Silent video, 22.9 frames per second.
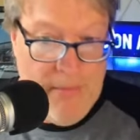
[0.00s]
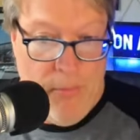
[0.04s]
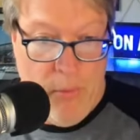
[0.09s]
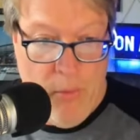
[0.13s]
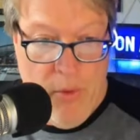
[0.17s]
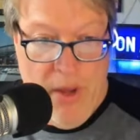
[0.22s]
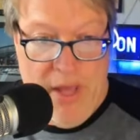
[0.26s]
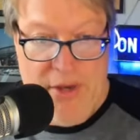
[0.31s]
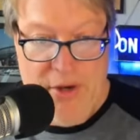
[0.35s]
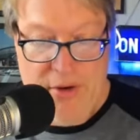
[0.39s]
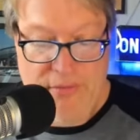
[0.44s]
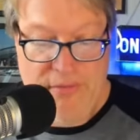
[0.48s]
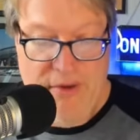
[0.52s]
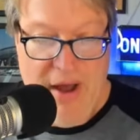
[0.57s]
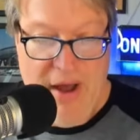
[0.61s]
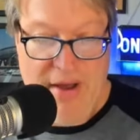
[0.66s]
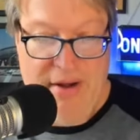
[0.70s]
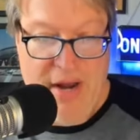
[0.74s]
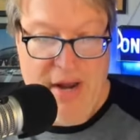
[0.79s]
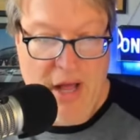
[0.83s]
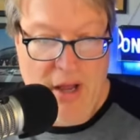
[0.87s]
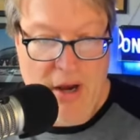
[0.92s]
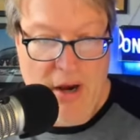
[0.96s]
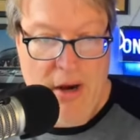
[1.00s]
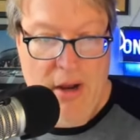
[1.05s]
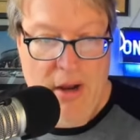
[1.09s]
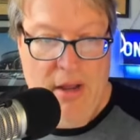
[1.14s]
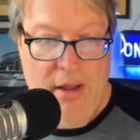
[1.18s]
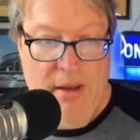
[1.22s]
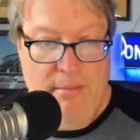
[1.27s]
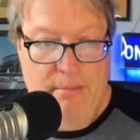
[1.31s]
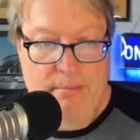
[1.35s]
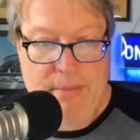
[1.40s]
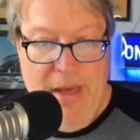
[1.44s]
win your $5
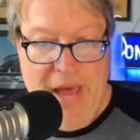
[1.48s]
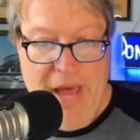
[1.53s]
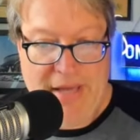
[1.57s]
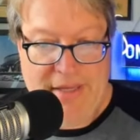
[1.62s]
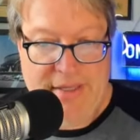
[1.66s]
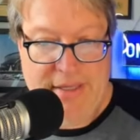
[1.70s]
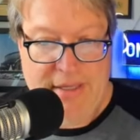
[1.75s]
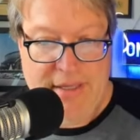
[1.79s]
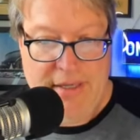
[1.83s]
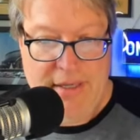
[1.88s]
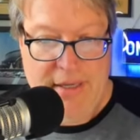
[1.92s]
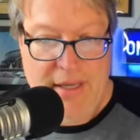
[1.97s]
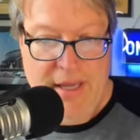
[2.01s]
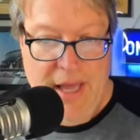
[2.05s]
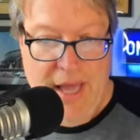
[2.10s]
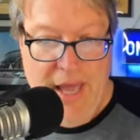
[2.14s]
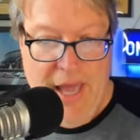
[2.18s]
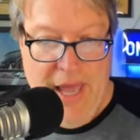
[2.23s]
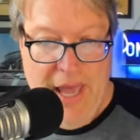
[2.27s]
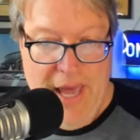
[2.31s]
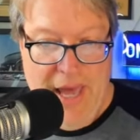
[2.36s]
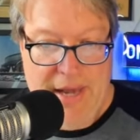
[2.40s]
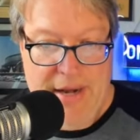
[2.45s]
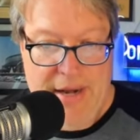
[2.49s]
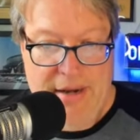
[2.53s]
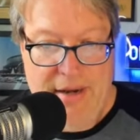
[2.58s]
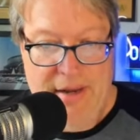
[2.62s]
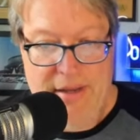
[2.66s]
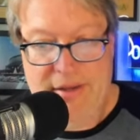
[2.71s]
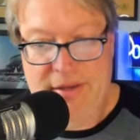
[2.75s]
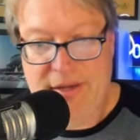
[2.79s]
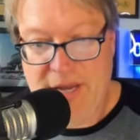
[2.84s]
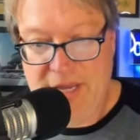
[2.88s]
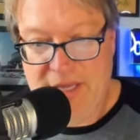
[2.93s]
bet, and
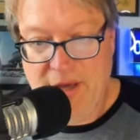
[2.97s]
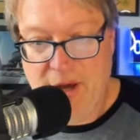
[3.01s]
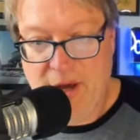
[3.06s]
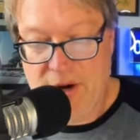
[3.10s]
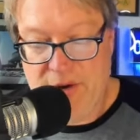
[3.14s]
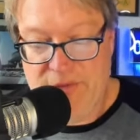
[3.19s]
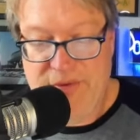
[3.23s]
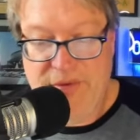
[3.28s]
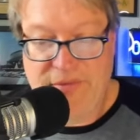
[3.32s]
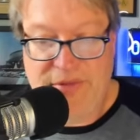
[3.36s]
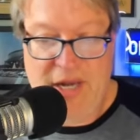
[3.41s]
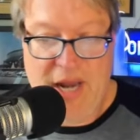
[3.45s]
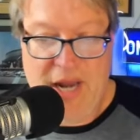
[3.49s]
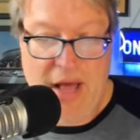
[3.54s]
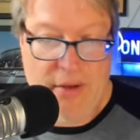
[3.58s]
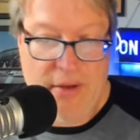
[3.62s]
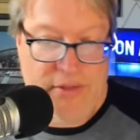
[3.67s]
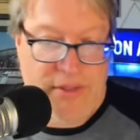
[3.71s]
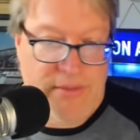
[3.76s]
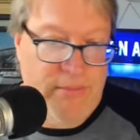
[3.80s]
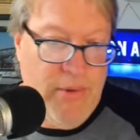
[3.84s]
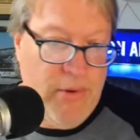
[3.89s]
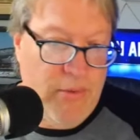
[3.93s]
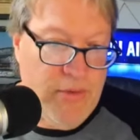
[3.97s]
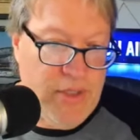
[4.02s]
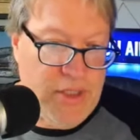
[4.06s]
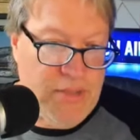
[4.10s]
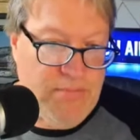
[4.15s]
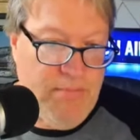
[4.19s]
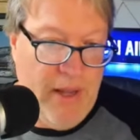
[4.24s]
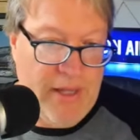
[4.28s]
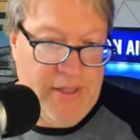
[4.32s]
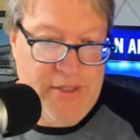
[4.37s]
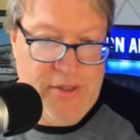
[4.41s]
you get $150 in
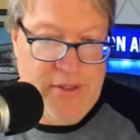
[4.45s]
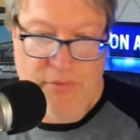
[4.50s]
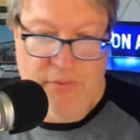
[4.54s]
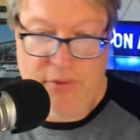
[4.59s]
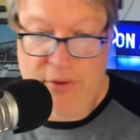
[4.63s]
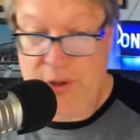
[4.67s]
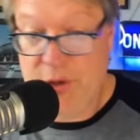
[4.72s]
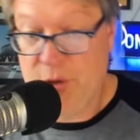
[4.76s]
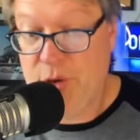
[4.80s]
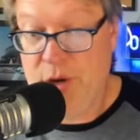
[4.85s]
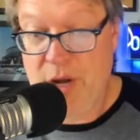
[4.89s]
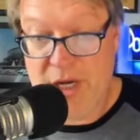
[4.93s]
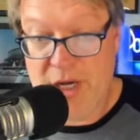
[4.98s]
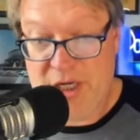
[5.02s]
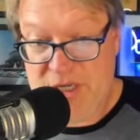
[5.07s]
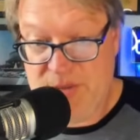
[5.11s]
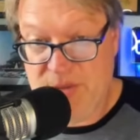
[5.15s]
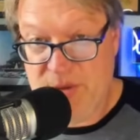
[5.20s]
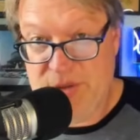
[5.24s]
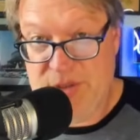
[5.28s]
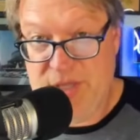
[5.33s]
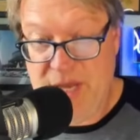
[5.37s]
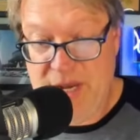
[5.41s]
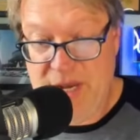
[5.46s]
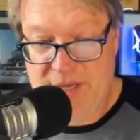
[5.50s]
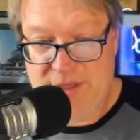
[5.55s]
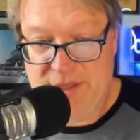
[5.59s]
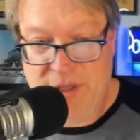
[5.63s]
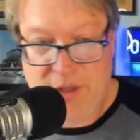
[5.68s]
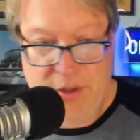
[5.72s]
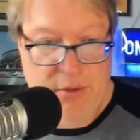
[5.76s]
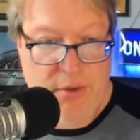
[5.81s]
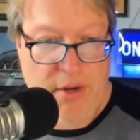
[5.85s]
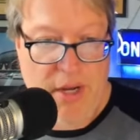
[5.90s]
bonus bets for the new customers, that
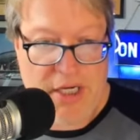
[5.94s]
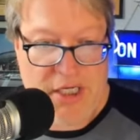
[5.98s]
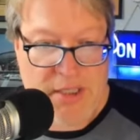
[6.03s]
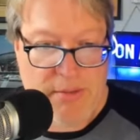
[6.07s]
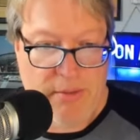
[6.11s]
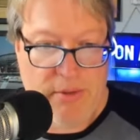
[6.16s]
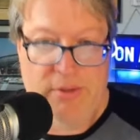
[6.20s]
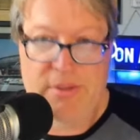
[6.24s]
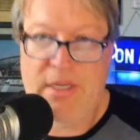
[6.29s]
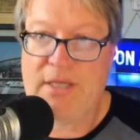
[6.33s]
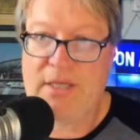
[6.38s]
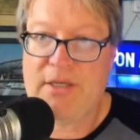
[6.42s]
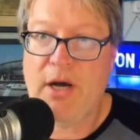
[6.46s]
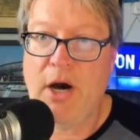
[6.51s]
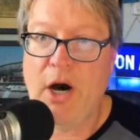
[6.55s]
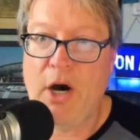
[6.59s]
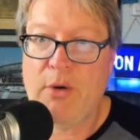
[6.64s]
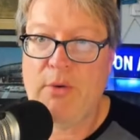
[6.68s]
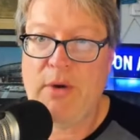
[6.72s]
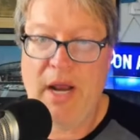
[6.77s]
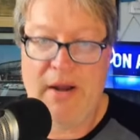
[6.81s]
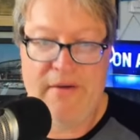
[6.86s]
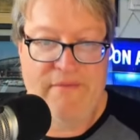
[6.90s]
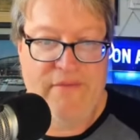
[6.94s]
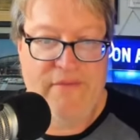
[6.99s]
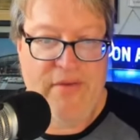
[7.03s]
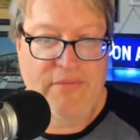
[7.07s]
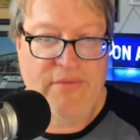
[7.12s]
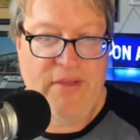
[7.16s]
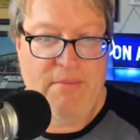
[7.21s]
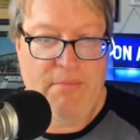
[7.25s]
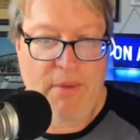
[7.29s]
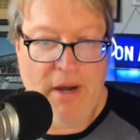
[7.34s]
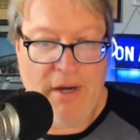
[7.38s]
is. The new customers, that's
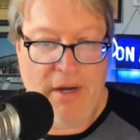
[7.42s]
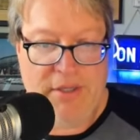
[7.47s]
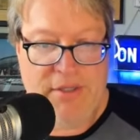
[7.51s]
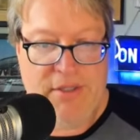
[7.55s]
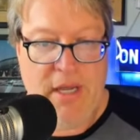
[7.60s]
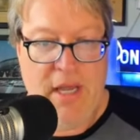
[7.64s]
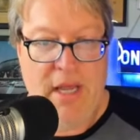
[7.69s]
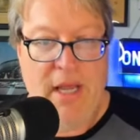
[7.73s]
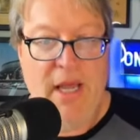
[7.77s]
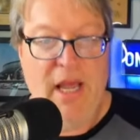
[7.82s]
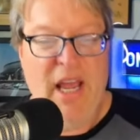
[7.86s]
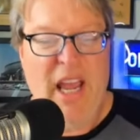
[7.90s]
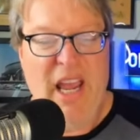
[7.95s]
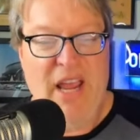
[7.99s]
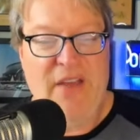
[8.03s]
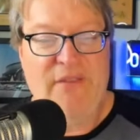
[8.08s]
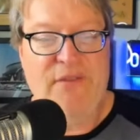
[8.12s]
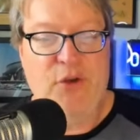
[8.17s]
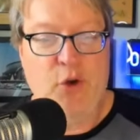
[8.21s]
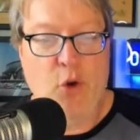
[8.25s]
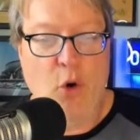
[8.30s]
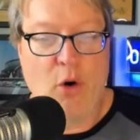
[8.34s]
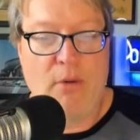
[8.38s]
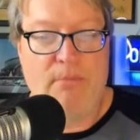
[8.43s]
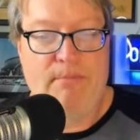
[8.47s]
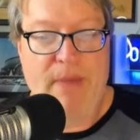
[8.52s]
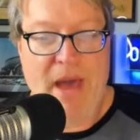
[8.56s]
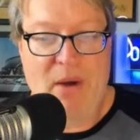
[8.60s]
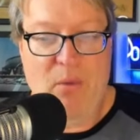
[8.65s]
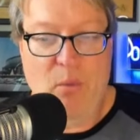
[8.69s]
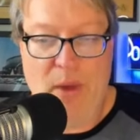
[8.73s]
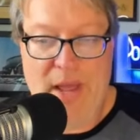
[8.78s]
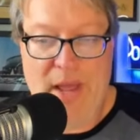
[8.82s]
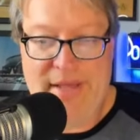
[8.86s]
$150 if your
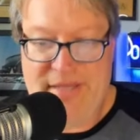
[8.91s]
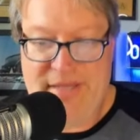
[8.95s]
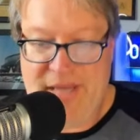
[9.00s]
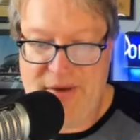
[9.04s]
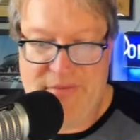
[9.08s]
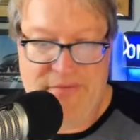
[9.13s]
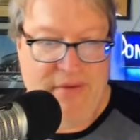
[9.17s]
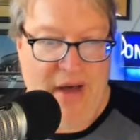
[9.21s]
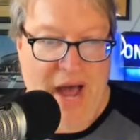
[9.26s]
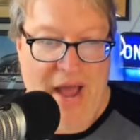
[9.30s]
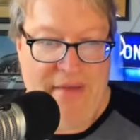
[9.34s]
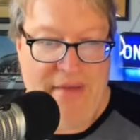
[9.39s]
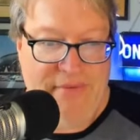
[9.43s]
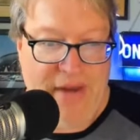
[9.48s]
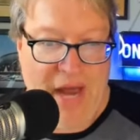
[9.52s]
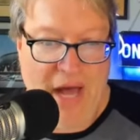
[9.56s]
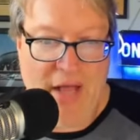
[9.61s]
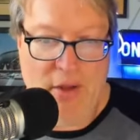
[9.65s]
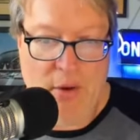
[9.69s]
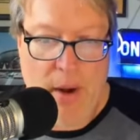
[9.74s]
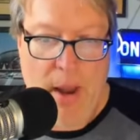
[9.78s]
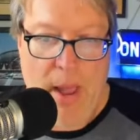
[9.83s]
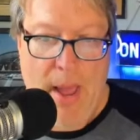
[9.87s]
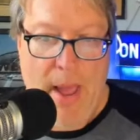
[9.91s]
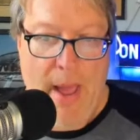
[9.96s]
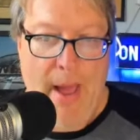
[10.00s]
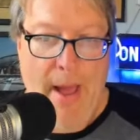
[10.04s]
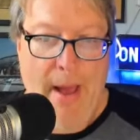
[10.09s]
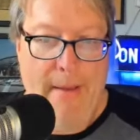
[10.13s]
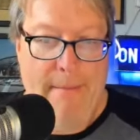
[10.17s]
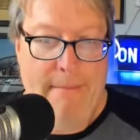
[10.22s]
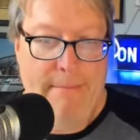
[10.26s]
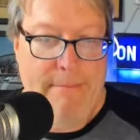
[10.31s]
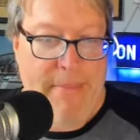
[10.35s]
bet wins that $5
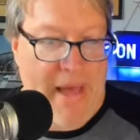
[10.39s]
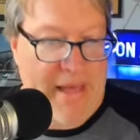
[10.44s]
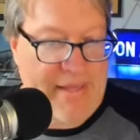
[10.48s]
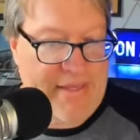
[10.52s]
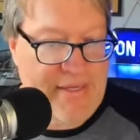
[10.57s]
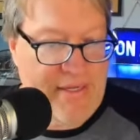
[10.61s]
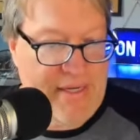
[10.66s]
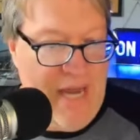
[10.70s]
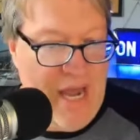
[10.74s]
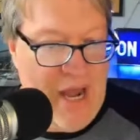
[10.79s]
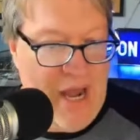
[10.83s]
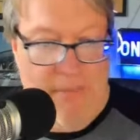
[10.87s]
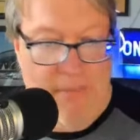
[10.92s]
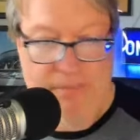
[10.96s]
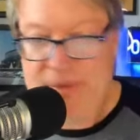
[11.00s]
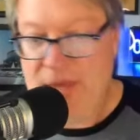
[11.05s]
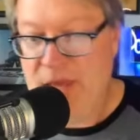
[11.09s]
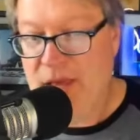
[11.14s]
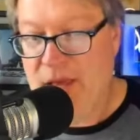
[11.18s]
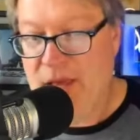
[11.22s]
bet. Now,